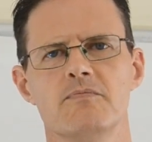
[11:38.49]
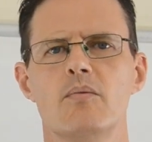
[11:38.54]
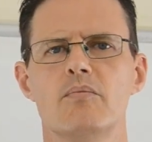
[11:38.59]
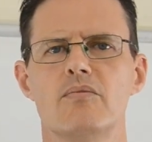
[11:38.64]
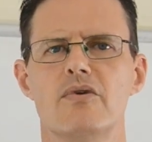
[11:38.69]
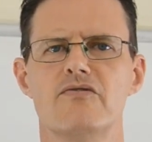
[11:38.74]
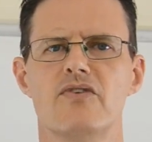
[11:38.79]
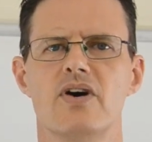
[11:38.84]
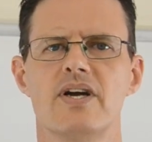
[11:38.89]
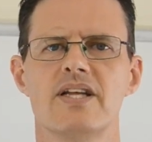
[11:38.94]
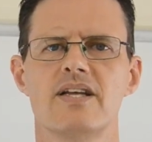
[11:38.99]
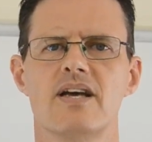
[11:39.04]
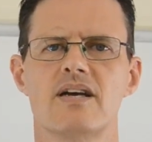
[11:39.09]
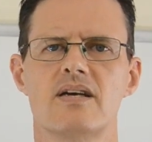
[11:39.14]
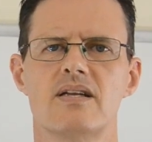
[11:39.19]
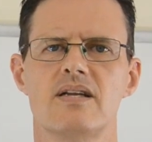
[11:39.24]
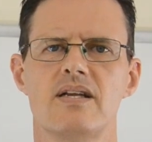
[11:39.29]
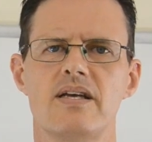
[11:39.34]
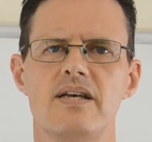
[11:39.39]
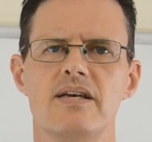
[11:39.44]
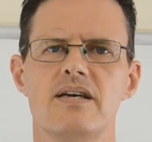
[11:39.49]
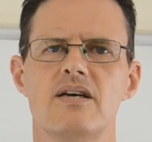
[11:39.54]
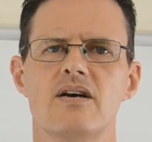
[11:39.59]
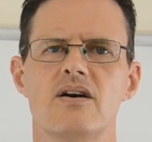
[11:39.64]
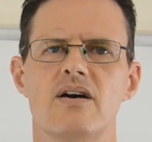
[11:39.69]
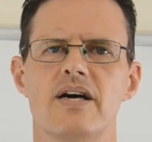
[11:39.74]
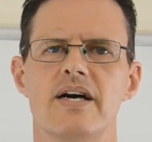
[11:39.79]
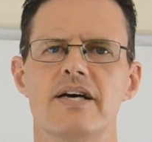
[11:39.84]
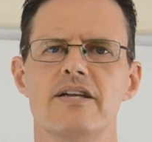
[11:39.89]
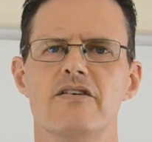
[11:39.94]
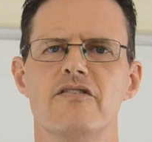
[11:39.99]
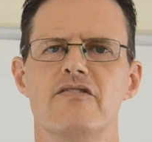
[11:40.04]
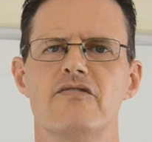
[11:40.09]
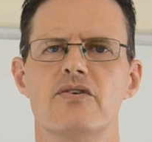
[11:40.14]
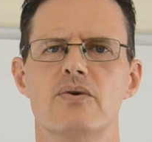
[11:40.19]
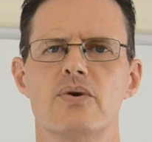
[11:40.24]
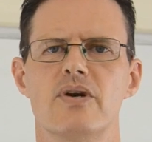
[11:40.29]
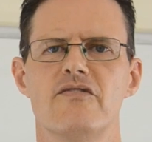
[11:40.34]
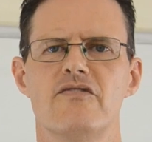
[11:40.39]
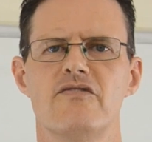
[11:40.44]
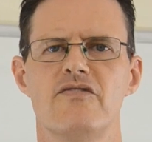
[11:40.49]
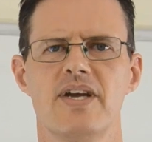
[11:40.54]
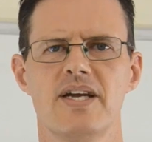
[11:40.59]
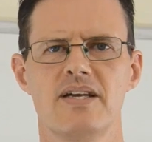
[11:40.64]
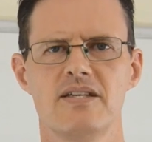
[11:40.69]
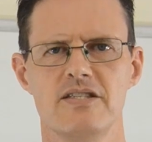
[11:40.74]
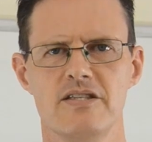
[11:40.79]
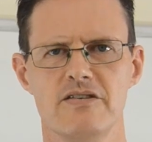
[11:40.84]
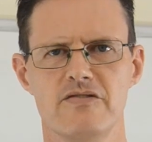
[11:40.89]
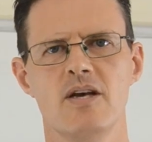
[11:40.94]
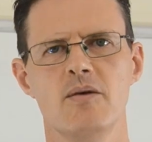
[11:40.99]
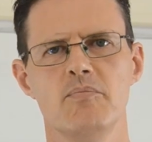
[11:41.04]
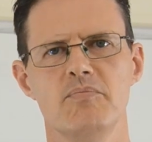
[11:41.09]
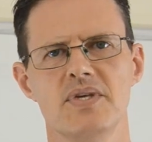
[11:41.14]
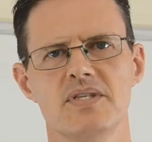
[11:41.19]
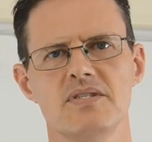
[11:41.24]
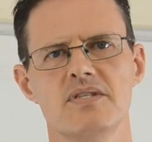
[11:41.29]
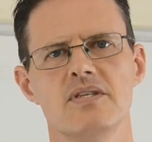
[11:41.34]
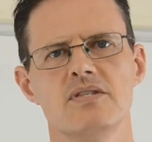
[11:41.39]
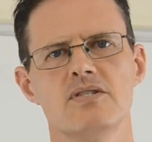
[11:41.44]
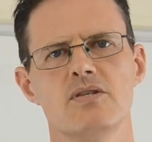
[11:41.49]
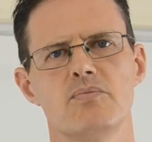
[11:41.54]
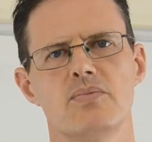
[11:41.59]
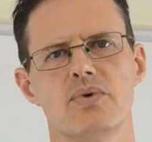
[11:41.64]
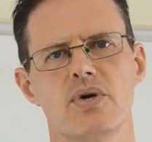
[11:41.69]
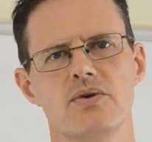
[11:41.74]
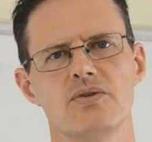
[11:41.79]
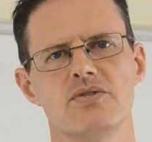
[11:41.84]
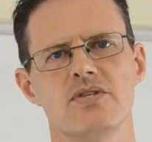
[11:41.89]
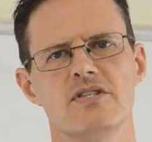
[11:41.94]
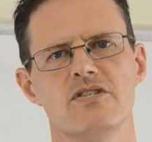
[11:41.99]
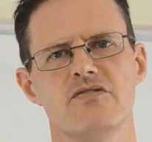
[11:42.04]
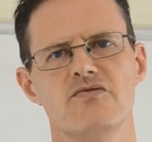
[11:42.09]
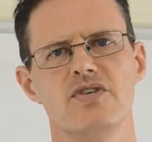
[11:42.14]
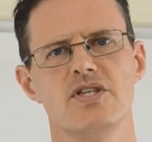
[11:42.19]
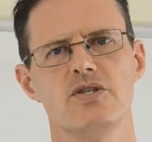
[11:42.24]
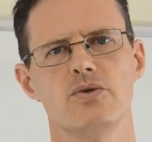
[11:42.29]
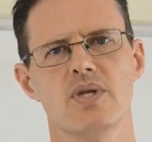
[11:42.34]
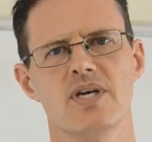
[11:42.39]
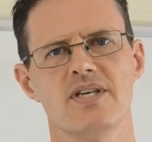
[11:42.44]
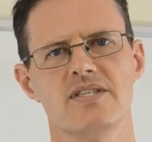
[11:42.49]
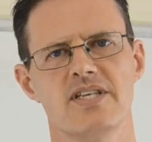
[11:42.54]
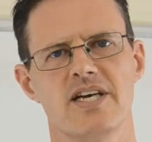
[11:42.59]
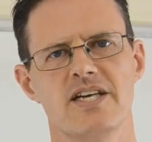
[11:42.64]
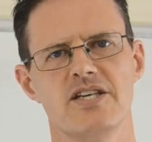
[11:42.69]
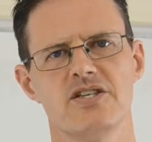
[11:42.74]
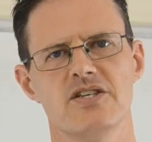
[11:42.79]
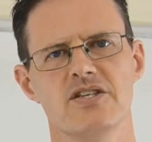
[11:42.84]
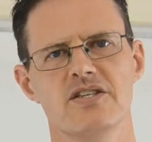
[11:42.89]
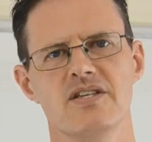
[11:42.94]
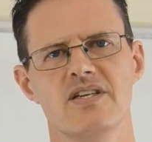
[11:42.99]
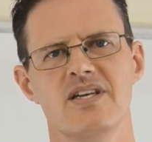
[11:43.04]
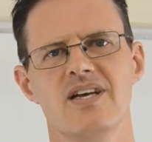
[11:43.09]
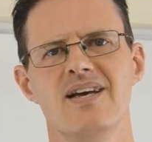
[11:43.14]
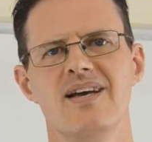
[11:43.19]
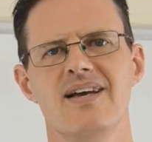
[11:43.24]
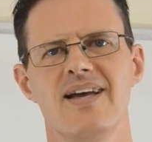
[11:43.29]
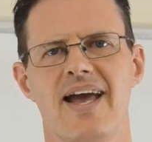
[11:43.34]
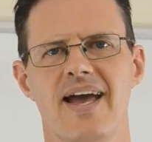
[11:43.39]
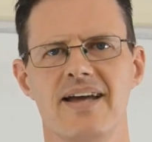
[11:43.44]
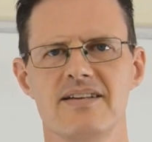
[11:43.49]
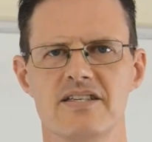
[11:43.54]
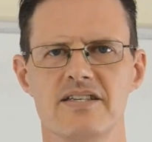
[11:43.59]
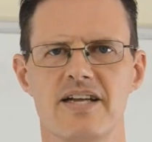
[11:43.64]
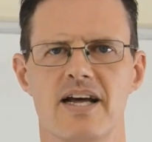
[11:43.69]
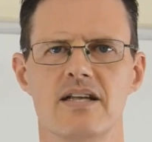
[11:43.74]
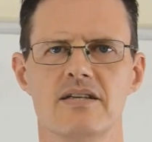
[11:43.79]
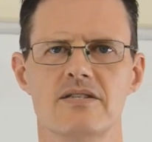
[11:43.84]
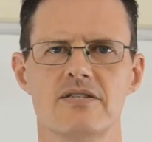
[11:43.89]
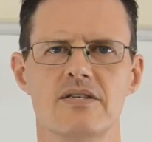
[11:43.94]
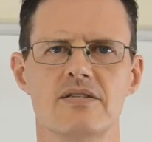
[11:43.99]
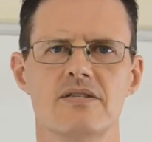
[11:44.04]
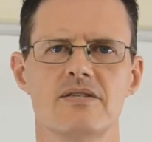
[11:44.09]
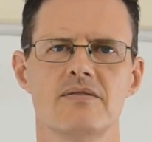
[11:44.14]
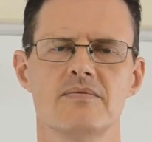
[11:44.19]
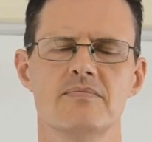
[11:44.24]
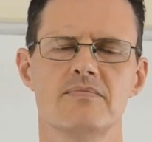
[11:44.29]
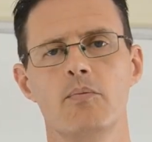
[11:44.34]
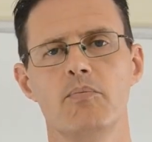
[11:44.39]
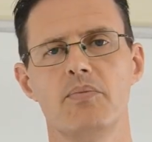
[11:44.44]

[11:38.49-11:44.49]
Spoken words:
providing a clear guide for effective business process visualization and analysis.